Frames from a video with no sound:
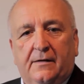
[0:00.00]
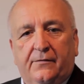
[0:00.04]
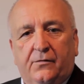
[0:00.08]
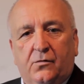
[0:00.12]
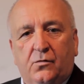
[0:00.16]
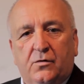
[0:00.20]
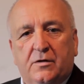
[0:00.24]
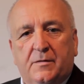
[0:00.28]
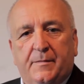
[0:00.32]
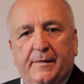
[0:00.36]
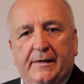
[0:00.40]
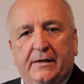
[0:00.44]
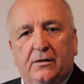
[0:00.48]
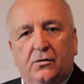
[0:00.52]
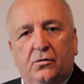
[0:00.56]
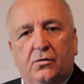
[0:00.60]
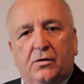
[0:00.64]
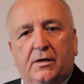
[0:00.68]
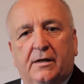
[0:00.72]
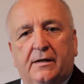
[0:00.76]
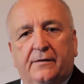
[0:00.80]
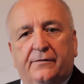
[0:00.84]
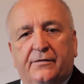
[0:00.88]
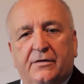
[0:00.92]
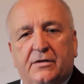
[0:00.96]
I've always been
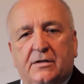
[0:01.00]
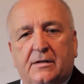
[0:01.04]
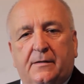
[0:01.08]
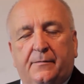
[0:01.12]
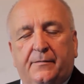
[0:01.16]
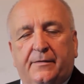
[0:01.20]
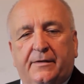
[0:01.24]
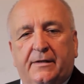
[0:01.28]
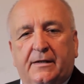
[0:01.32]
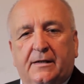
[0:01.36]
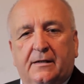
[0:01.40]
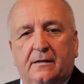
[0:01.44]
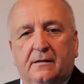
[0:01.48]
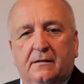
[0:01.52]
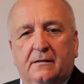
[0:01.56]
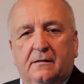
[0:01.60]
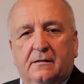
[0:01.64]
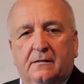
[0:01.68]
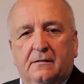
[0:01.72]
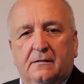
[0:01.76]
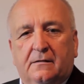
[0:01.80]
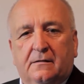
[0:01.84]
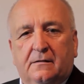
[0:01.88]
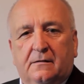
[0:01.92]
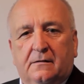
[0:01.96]
looking for something
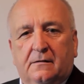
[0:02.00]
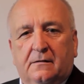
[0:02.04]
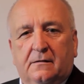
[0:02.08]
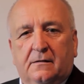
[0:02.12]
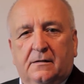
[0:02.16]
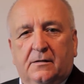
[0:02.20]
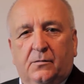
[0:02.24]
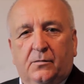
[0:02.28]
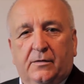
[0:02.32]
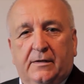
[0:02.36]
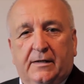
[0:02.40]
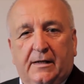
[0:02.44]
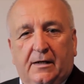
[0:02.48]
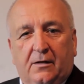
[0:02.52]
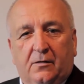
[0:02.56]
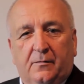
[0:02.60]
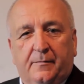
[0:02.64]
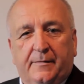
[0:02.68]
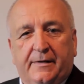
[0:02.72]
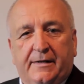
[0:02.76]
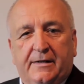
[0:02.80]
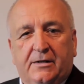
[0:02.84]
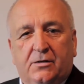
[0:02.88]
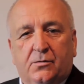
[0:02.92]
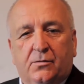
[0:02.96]
that would
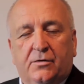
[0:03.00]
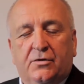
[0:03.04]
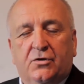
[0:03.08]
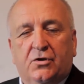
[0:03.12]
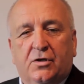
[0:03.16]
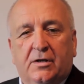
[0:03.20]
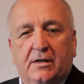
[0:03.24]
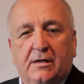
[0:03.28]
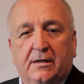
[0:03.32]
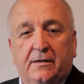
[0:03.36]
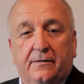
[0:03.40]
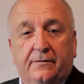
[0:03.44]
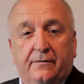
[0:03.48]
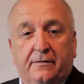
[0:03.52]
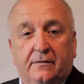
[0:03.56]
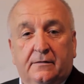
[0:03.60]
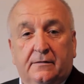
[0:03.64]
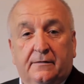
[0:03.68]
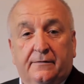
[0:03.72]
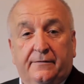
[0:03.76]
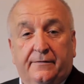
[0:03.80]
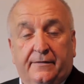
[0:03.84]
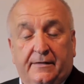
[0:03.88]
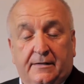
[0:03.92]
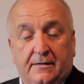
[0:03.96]
help me to achieve
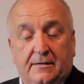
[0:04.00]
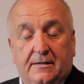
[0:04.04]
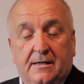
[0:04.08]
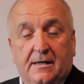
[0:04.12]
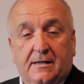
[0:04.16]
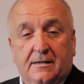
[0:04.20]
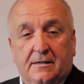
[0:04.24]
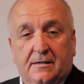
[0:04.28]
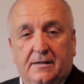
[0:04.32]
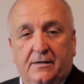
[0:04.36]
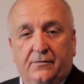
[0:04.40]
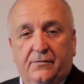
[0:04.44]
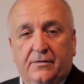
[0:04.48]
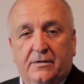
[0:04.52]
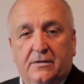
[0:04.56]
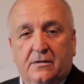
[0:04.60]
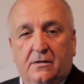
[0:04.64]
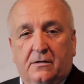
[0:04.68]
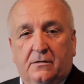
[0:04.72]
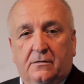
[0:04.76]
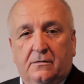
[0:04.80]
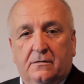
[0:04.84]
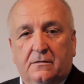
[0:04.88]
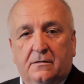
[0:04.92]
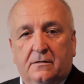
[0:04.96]
fantastic
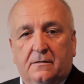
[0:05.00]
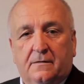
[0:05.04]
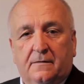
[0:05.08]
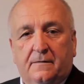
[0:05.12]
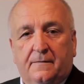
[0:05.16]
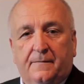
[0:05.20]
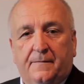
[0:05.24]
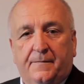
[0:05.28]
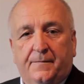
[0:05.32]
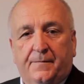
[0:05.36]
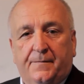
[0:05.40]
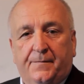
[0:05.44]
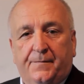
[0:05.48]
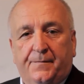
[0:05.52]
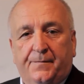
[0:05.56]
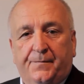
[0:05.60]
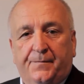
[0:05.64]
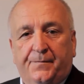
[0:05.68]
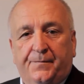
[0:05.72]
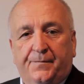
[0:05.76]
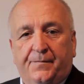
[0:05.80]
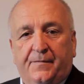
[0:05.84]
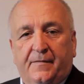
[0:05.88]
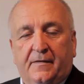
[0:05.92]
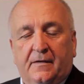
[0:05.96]
results.
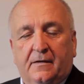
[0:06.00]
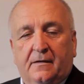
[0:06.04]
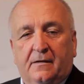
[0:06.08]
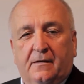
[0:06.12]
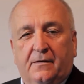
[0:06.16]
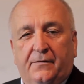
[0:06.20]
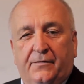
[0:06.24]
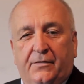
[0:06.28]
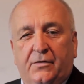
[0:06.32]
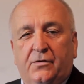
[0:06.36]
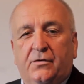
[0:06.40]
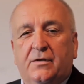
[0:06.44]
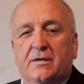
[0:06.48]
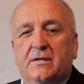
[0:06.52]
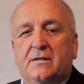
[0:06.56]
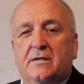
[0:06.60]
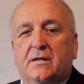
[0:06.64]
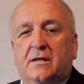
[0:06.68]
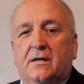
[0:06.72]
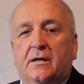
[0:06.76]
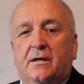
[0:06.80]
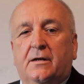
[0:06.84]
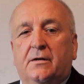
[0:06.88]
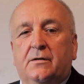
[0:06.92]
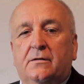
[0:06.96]
A few
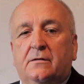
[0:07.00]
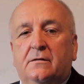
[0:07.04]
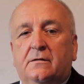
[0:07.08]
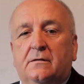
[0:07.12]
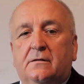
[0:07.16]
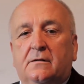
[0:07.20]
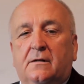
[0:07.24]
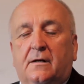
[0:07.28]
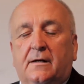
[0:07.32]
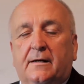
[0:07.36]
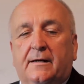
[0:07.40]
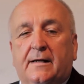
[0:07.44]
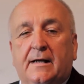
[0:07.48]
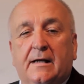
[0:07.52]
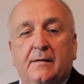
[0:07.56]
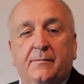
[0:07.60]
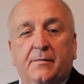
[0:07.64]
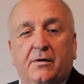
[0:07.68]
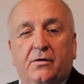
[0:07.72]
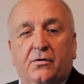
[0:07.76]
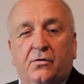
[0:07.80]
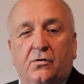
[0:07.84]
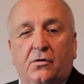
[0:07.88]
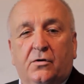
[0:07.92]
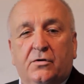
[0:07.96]
years ago, I
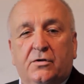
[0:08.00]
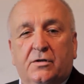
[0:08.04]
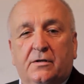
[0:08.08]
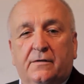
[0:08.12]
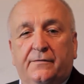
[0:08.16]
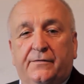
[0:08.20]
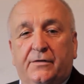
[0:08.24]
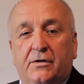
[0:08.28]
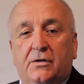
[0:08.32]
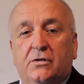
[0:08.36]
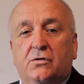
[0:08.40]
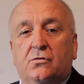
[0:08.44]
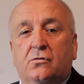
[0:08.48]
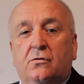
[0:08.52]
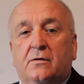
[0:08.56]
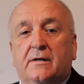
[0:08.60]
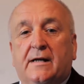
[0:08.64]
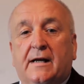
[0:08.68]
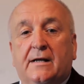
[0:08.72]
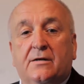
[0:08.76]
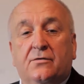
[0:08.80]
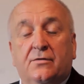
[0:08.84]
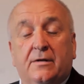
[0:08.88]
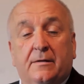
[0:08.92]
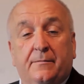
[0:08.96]
came across the virtual
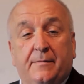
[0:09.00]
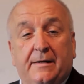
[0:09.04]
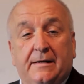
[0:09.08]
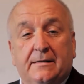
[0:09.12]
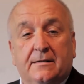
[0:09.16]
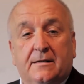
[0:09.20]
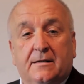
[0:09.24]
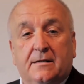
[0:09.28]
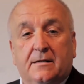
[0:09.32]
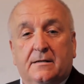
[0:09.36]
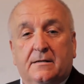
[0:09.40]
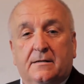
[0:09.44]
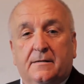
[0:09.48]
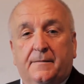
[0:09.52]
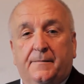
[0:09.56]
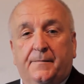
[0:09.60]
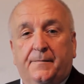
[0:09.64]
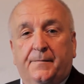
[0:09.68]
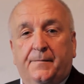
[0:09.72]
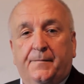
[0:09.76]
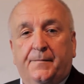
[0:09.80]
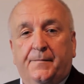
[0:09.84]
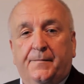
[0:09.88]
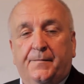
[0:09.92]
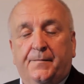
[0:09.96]
gastric band
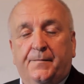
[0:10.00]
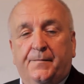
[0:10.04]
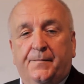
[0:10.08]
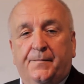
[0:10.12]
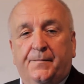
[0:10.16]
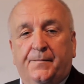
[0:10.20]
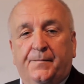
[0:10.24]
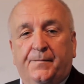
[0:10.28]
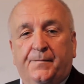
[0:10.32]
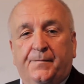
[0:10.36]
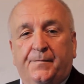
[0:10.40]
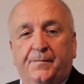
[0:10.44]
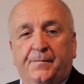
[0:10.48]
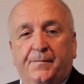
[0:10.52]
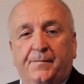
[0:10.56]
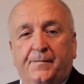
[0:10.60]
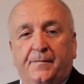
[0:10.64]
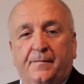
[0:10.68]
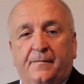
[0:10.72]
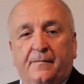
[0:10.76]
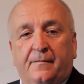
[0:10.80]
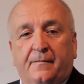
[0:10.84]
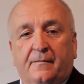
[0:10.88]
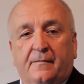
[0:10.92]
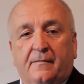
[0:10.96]
system.
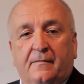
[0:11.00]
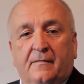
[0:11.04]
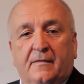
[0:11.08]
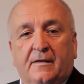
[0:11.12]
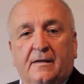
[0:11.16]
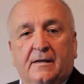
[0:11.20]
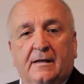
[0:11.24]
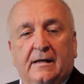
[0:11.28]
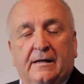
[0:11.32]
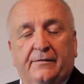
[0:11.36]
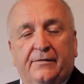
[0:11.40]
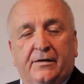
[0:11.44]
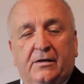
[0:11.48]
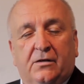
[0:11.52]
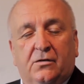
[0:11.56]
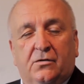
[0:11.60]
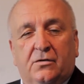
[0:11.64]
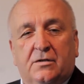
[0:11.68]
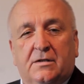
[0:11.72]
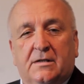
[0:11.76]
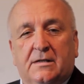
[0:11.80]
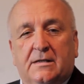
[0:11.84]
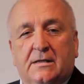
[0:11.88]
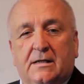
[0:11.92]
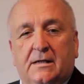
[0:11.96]
Having
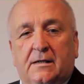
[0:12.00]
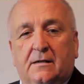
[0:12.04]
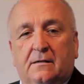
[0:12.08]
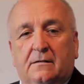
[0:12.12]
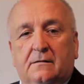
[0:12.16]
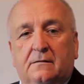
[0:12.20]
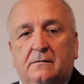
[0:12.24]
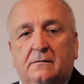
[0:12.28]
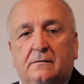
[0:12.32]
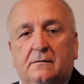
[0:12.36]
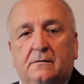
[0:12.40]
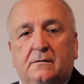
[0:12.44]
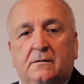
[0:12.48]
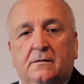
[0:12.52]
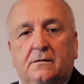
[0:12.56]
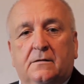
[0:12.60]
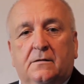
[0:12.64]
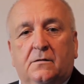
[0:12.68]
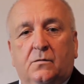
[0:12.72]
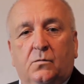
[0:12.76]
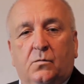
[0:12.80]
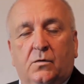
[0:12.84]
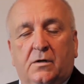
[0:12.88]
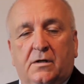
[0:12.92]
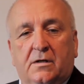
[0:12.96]
looked at it,
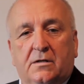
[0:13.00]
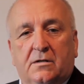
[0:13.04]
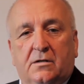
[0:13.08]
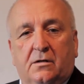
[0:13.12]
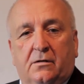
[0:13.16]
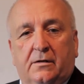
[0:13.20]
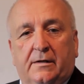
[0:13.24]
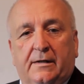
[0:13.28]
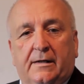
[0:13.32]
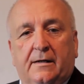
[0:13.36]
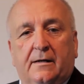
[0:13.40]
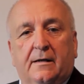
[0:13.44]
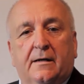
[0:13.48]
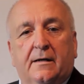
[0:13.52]
worked on